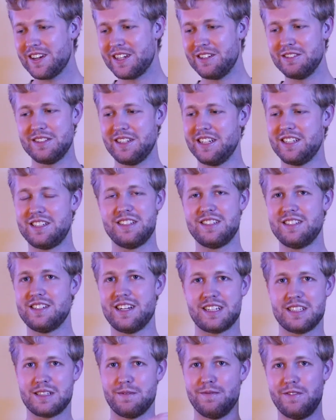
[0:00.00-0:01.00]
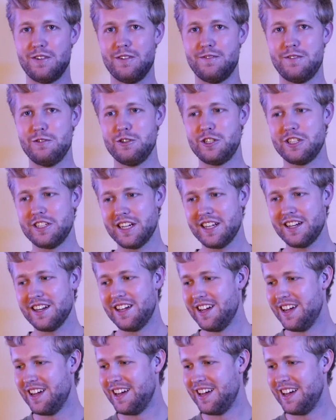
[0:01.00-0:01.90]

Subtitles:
Usually it's just like some foo-foo shit.